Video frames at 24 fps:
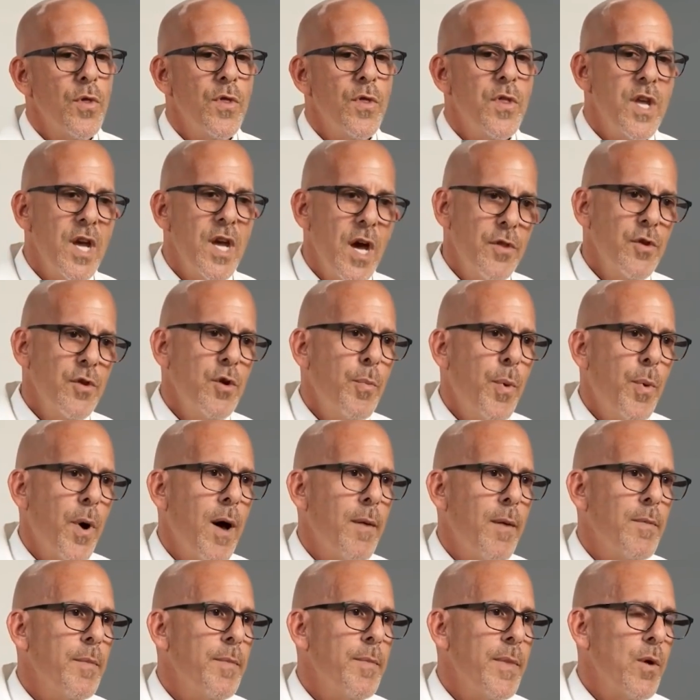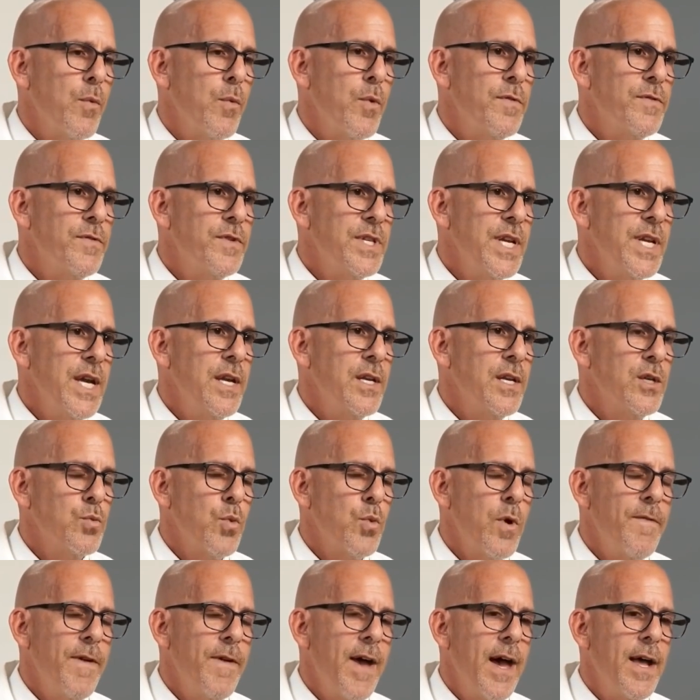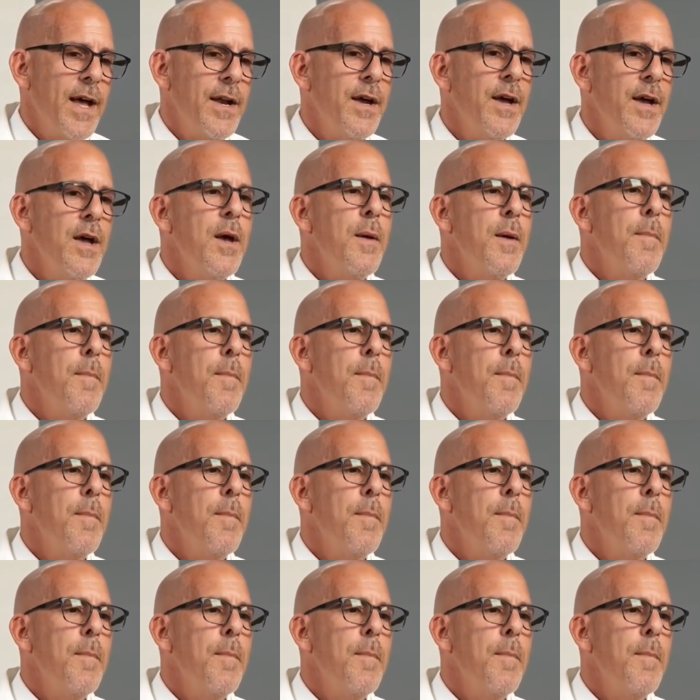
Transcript: The other problem that we've seen is we've had